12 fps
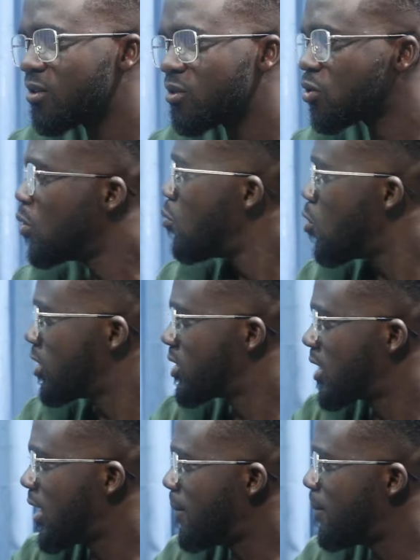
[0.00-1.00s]

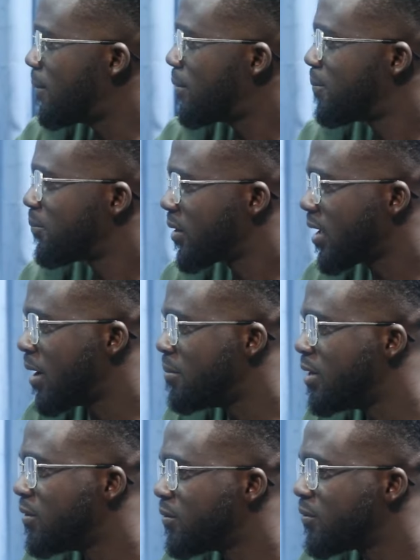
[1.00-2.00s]
Stonebwoy's come, I
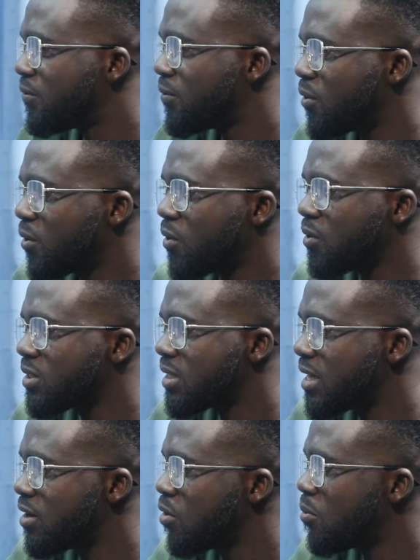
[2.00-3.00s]
mean, for,
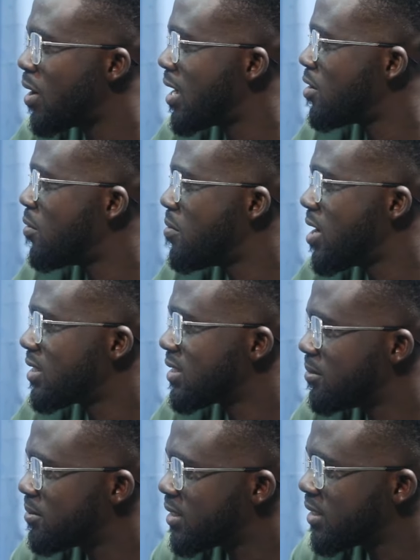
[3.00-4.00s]
say, Ombe
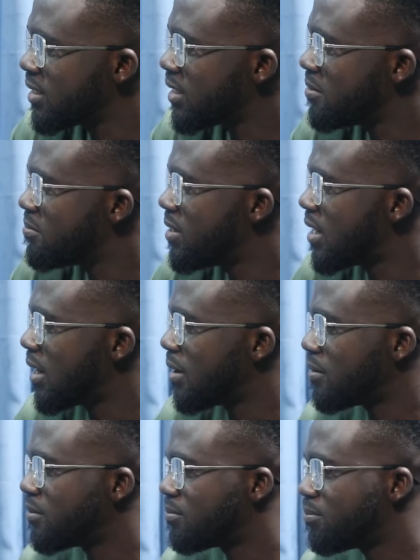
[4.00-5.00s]
accept, it be a